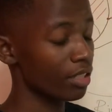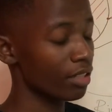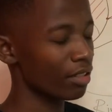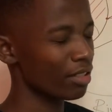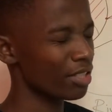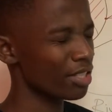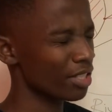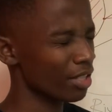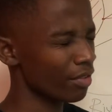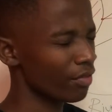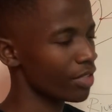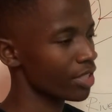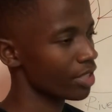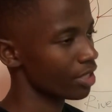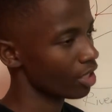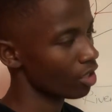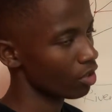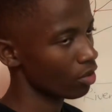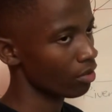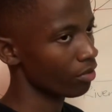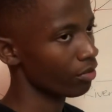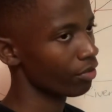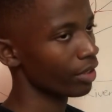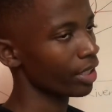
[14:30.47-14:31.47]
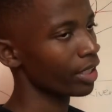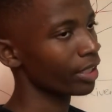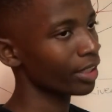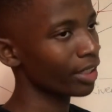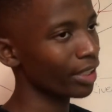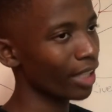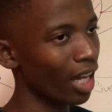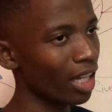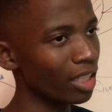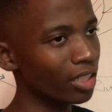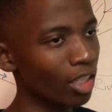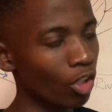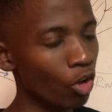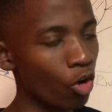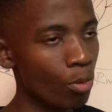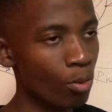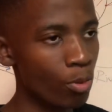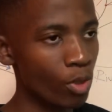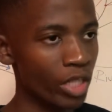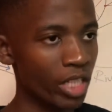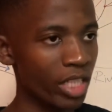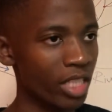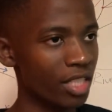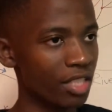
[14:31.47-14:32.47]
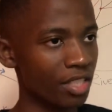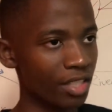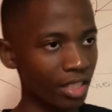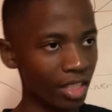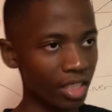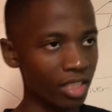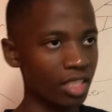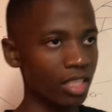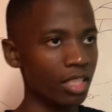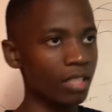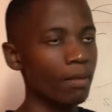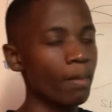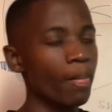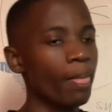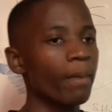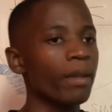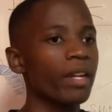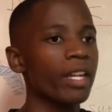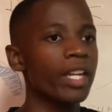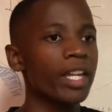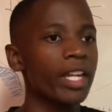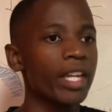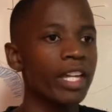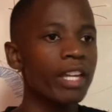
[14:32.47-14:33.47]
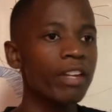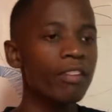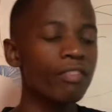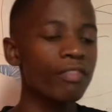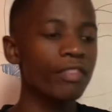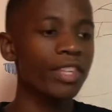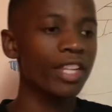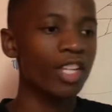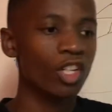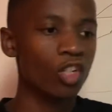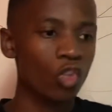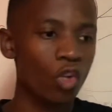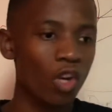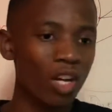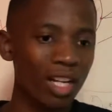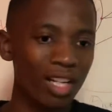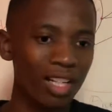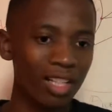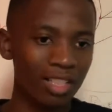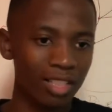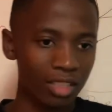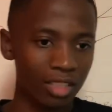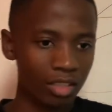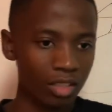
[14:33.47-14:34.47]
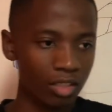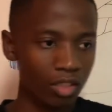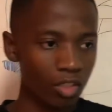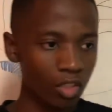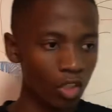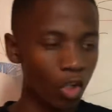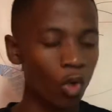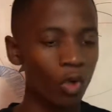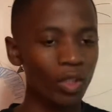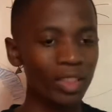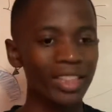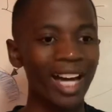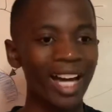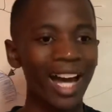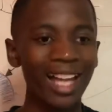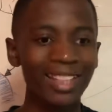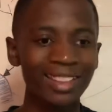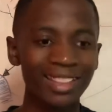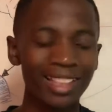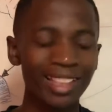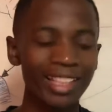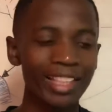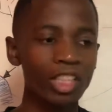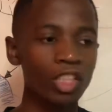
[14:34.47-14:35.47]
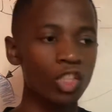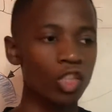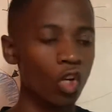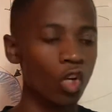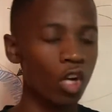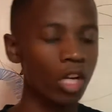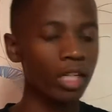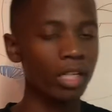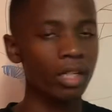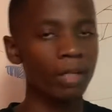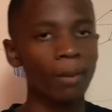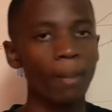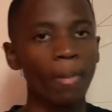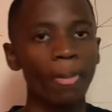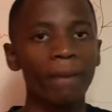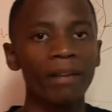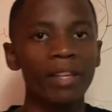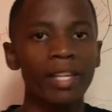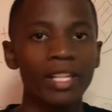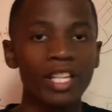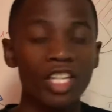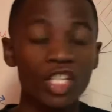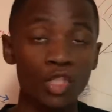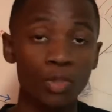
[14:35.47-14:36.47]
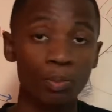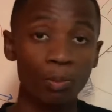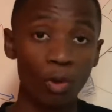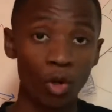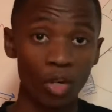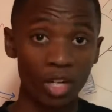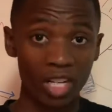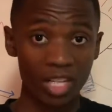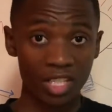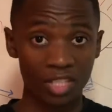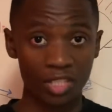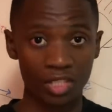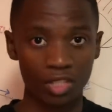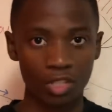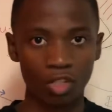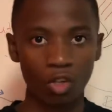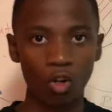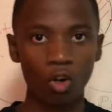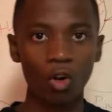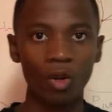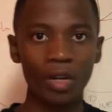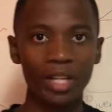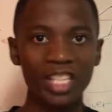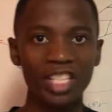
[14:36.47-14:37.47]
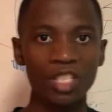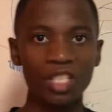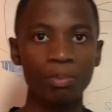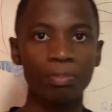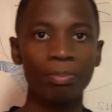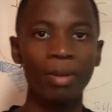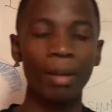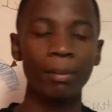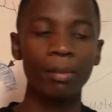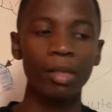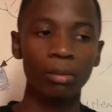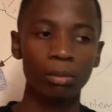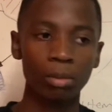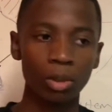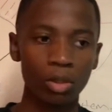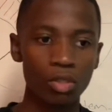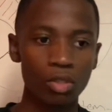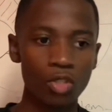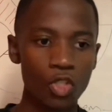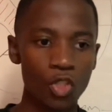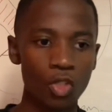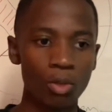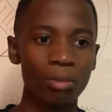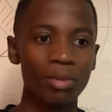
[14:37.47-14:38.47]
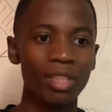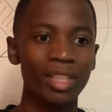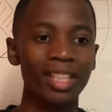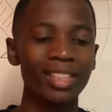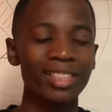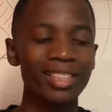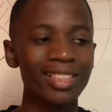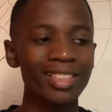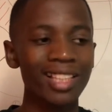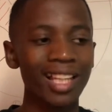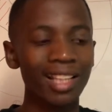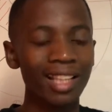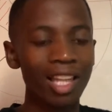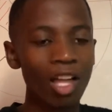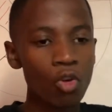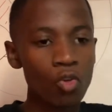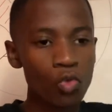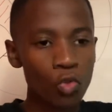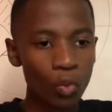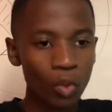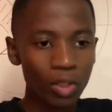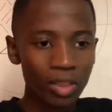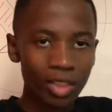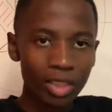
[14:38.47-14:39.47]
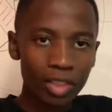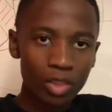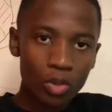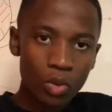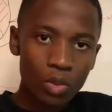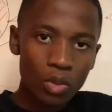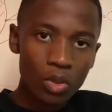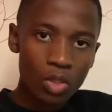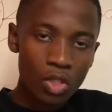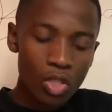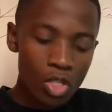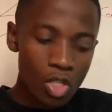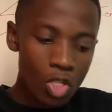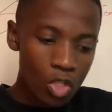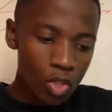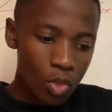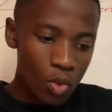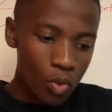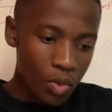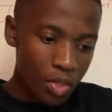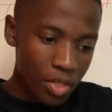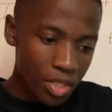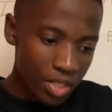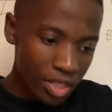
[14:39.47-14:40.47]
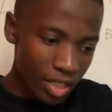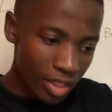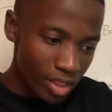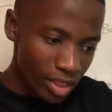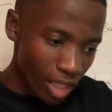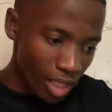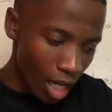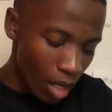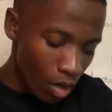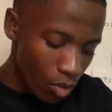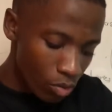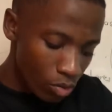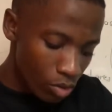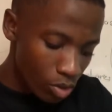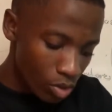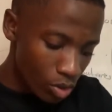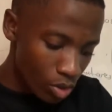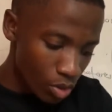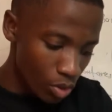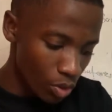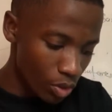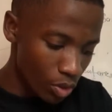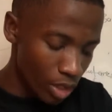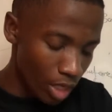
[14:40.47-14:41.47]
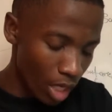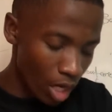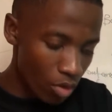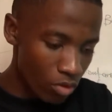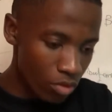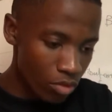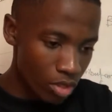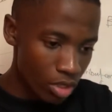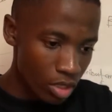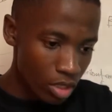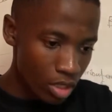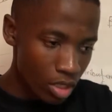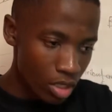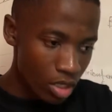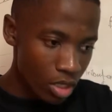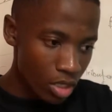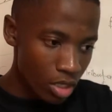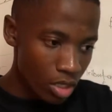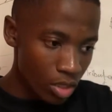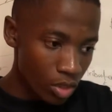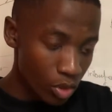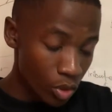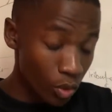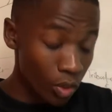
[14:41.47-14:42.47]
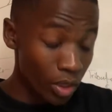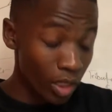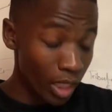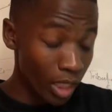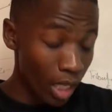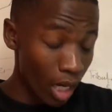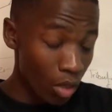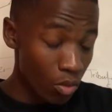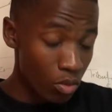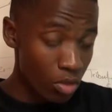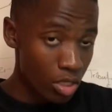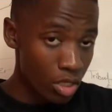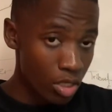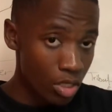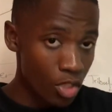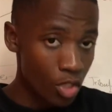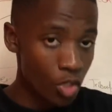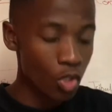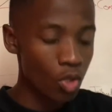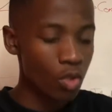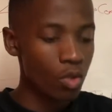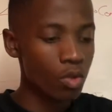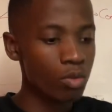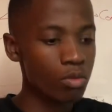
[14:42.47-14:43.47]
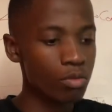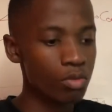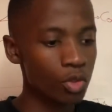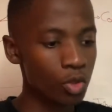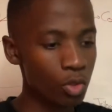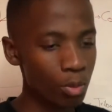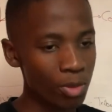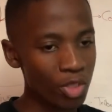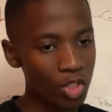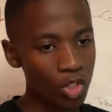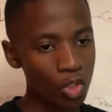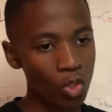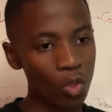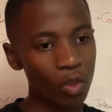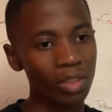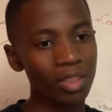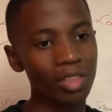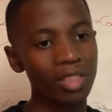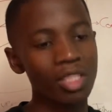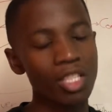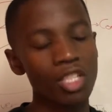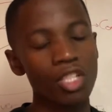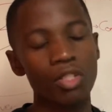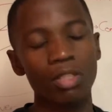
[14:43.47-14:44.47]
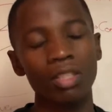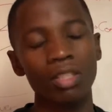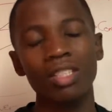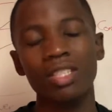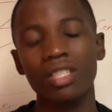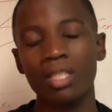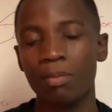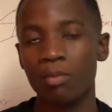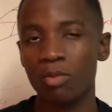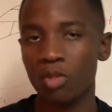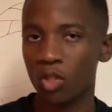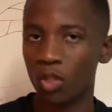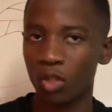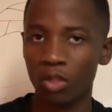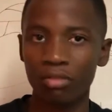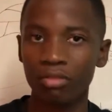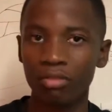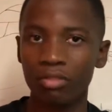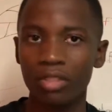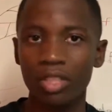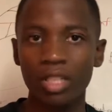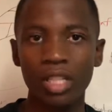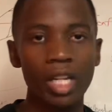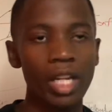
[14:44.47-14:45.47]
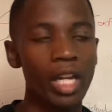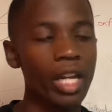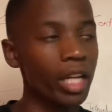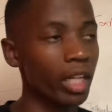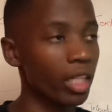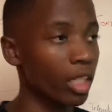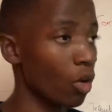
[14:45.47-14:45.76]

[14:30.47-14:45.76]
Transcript: surface runoff. And the other component is that if the rock or the underlying rock is porous or is permeable, so I mean that it allows water to sink down to the ground, so to be stored in some sort of a